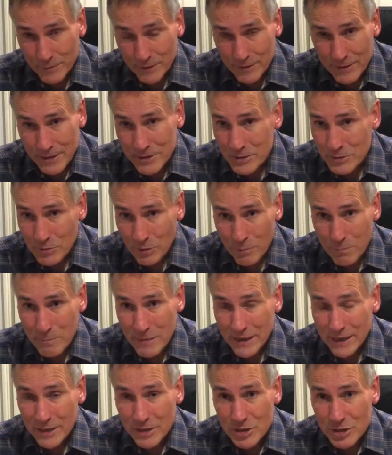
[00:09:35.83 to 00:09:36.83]
there's not
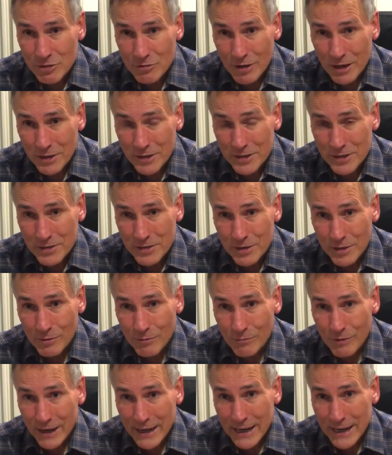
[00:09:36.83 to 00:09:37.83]
many instructors that
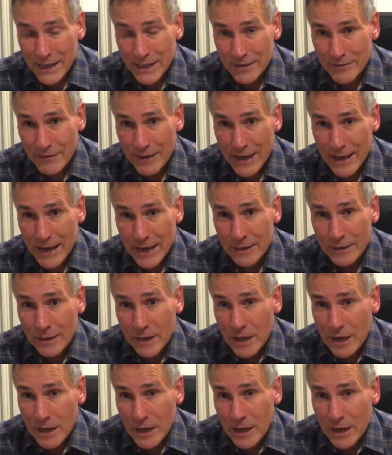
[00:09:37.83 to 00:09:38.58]
run out of air.